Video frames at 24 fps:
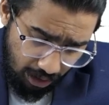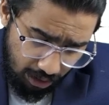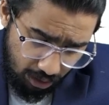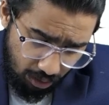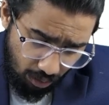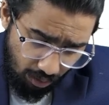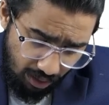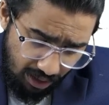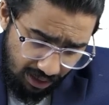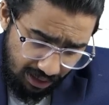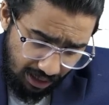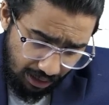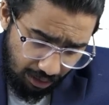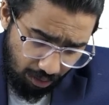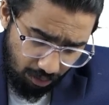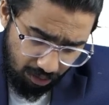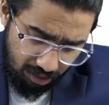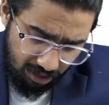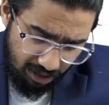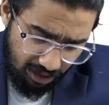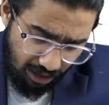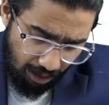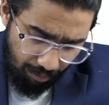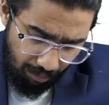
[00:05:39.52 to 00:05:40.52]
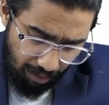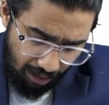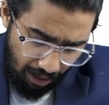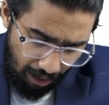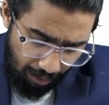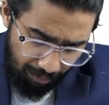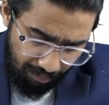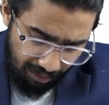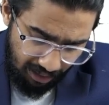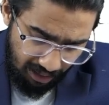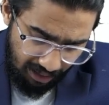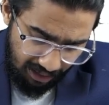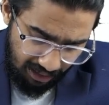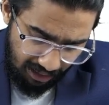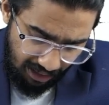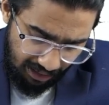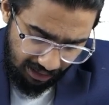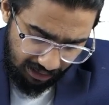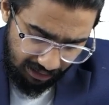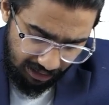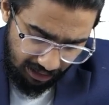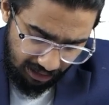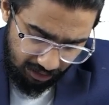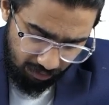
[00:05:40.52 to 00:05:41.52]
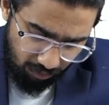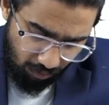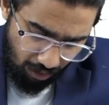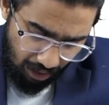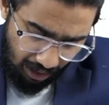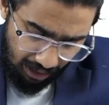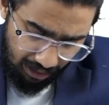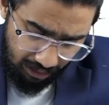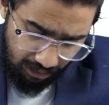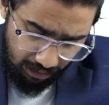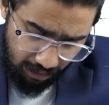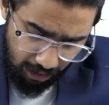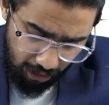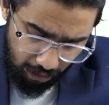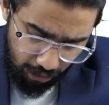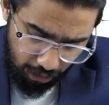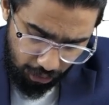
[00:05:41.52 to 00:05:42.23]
So in the question number, I am telling like there is 1,